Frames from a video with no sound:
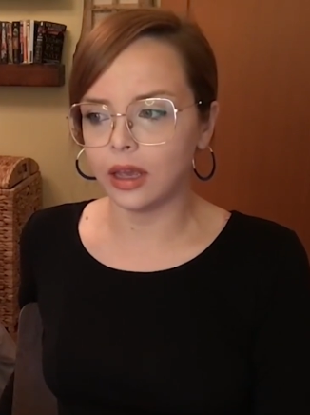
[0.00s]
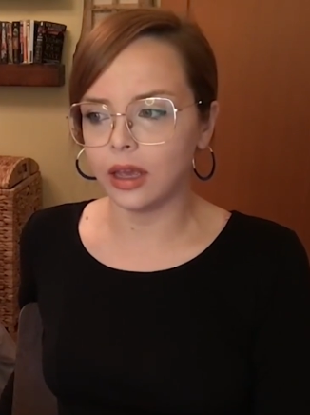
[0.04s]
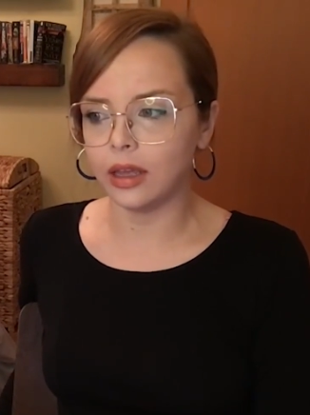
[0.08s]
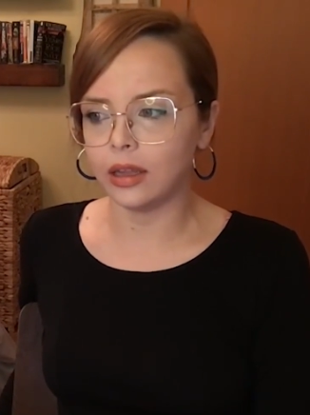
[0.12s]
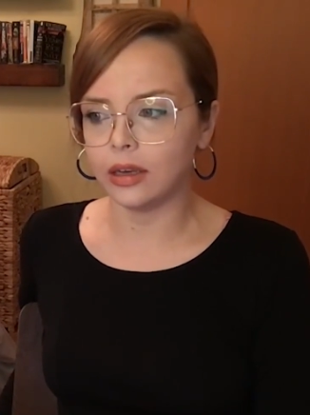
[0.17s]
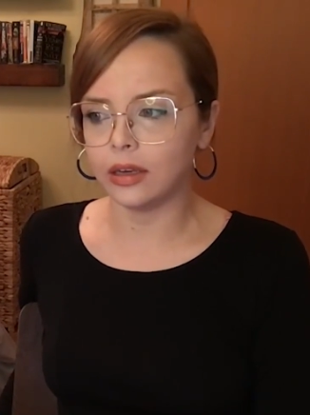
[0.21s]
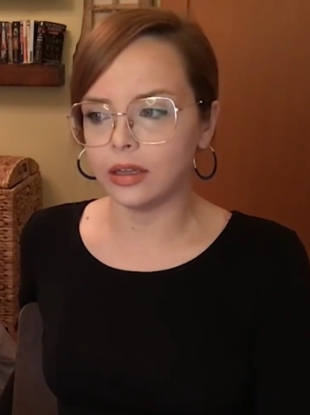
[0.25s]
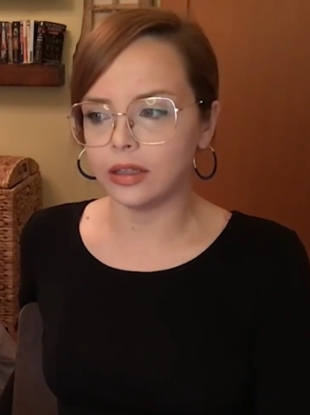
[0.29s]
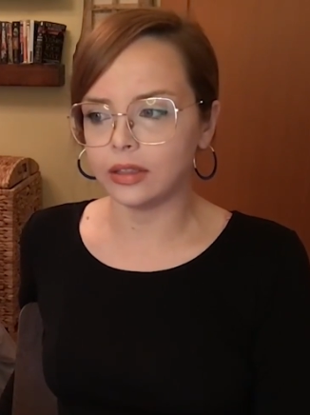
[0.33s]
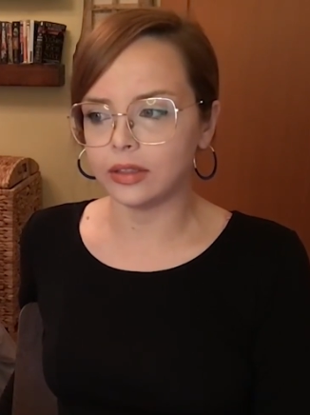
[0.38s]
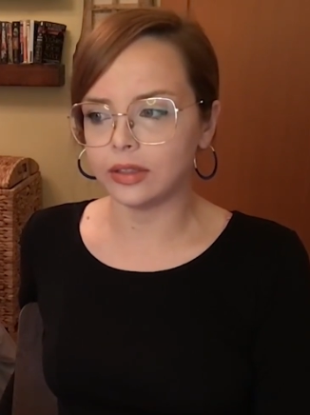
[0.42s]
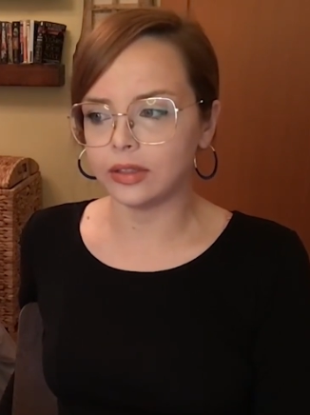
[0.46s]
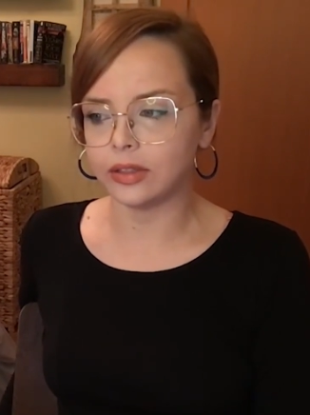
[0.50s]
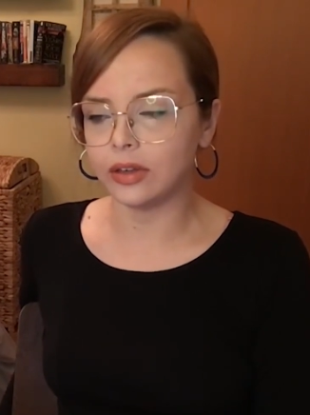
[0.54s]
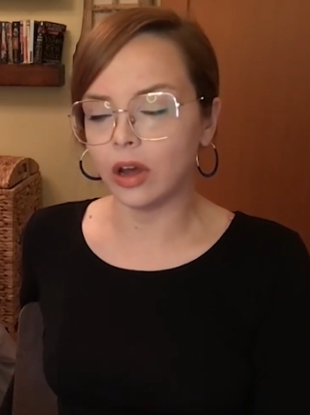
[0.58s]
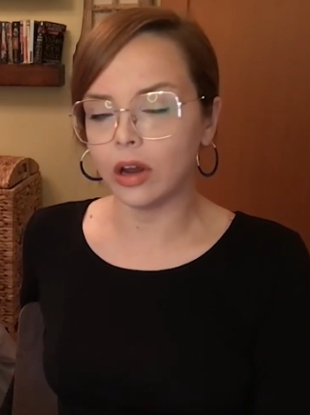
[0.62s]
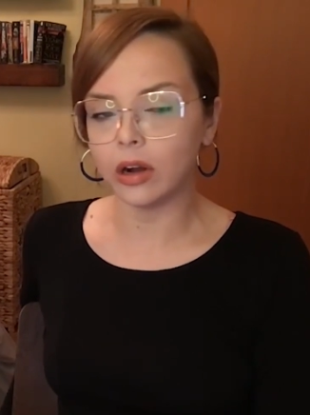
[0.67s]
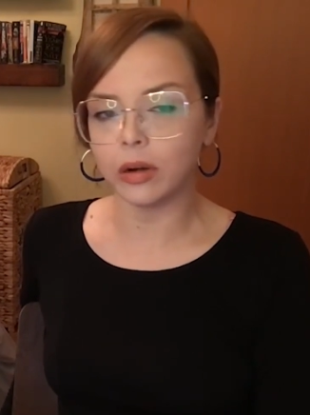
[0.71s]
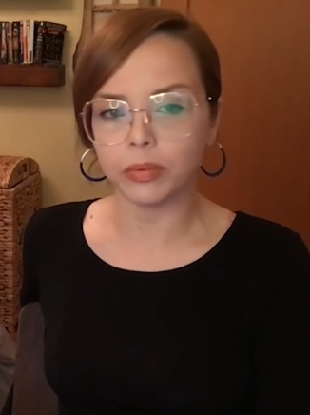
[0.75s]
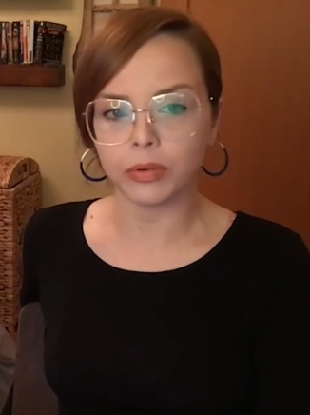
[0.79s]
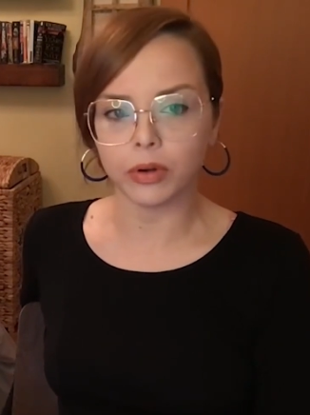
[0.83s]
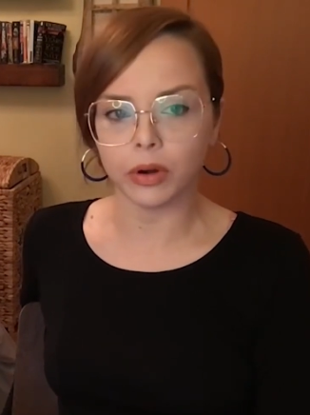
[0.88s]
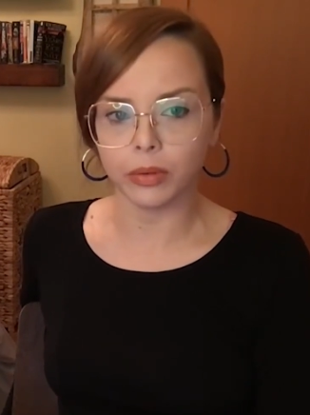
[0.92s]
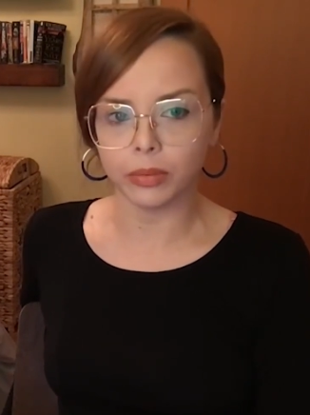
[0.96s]
and it's
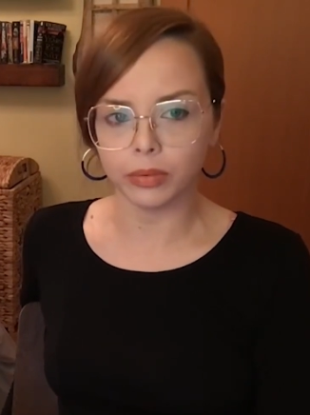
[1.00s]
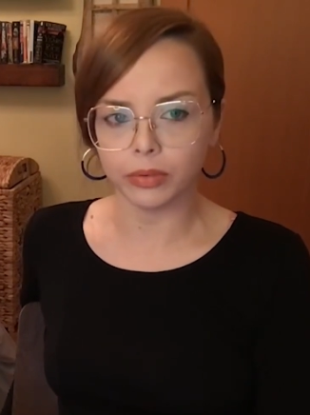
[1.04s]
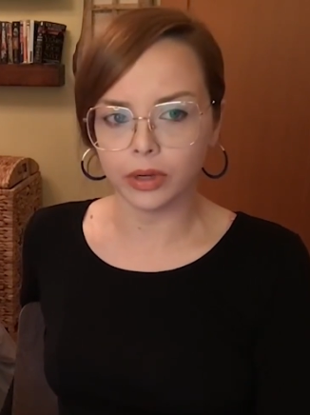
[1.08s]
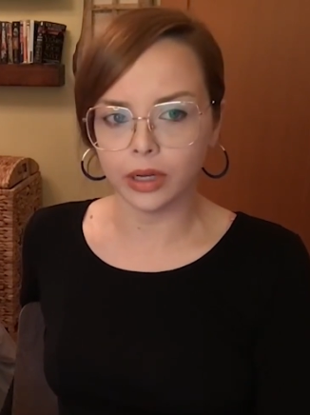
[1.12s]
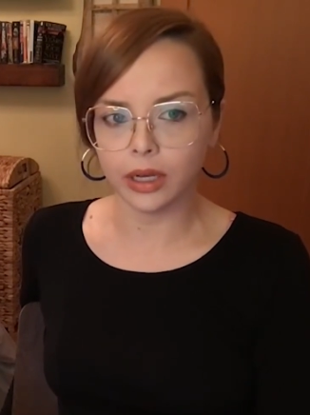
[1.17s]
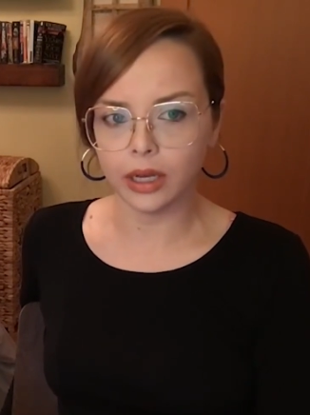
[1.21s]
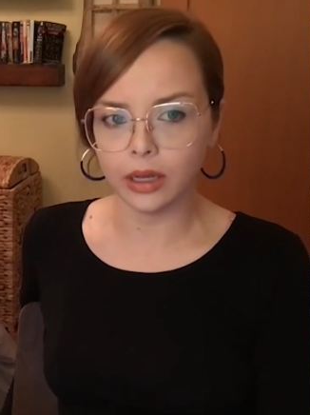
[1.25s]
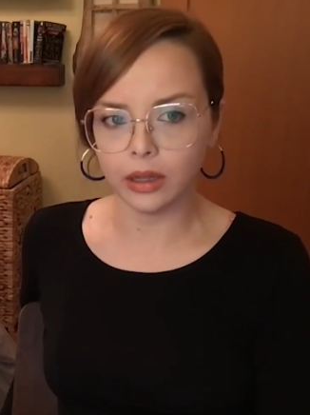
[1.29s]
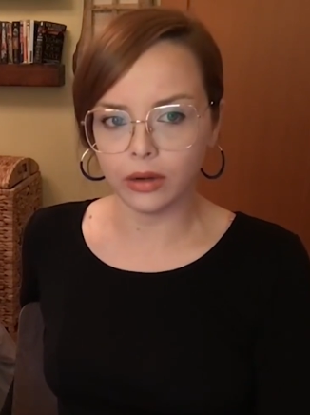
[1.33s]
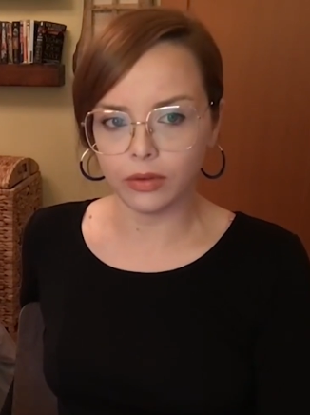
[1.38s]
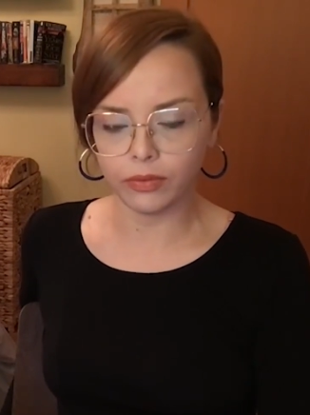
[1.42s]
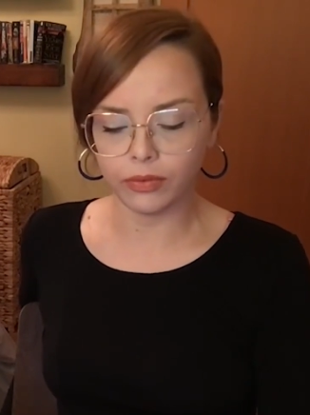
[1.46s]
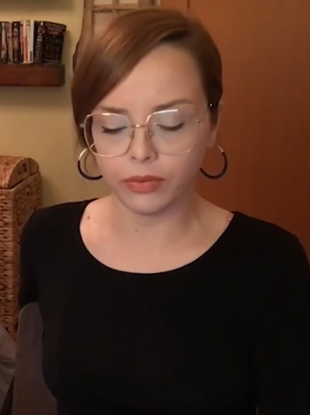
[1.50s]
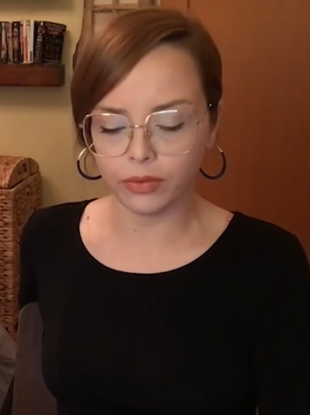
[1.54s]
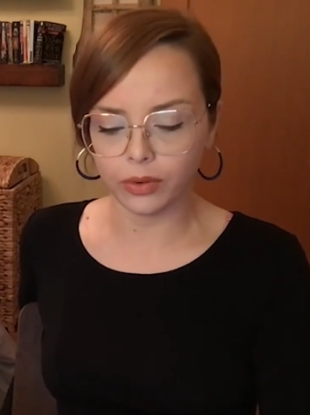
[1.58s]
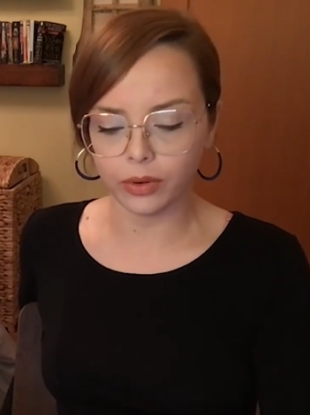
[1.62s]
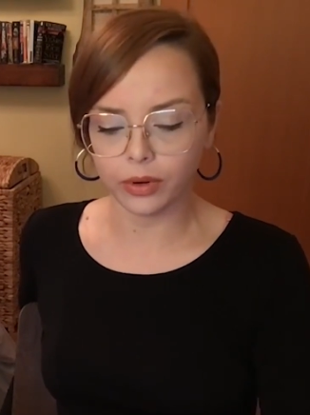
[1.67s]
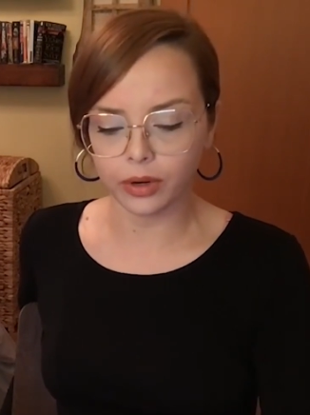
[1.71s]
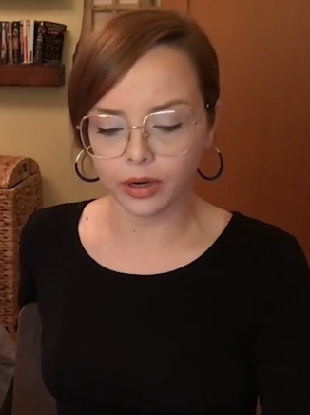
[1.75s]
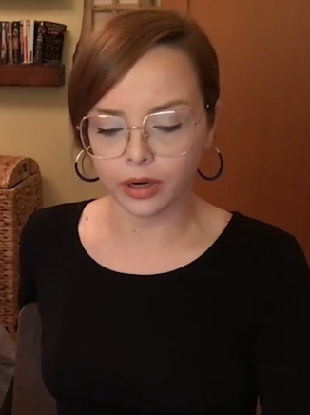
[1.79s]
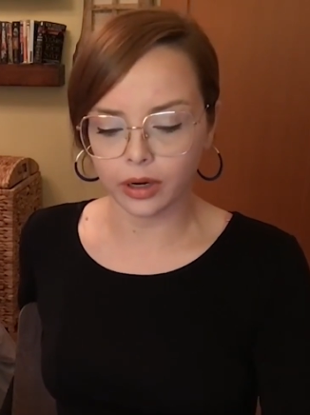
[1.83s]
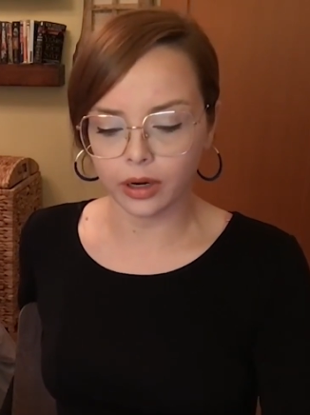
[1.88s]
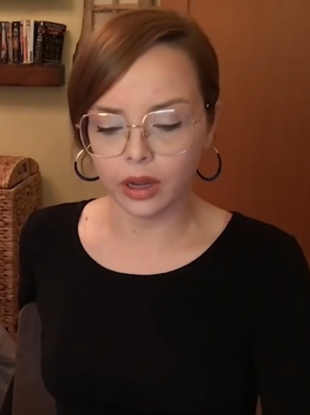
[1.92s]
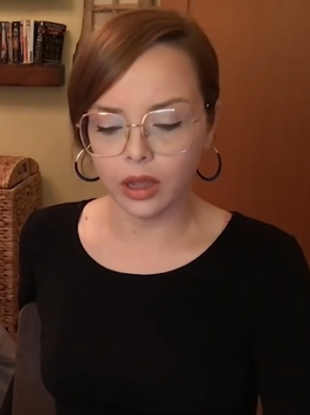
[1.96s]
not appropriate
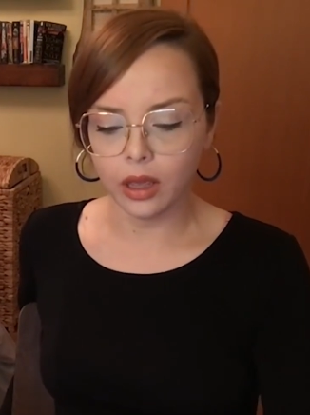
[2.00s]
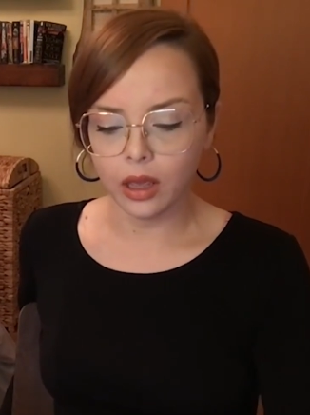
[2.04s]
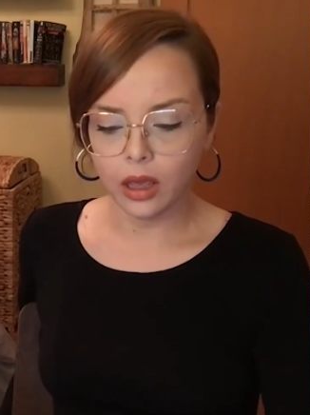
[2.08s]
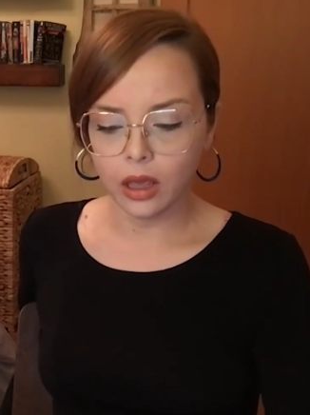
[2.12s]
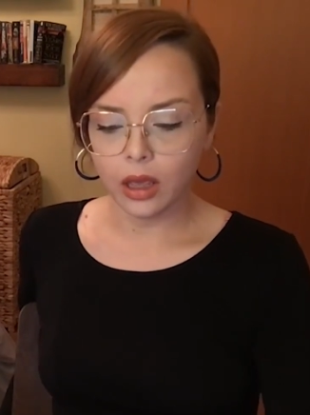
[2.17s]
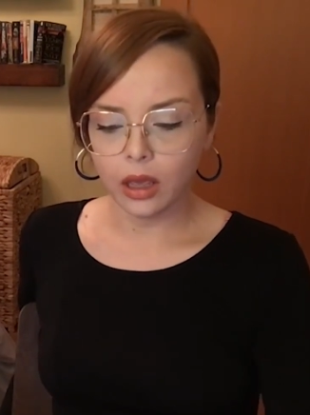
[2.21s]
for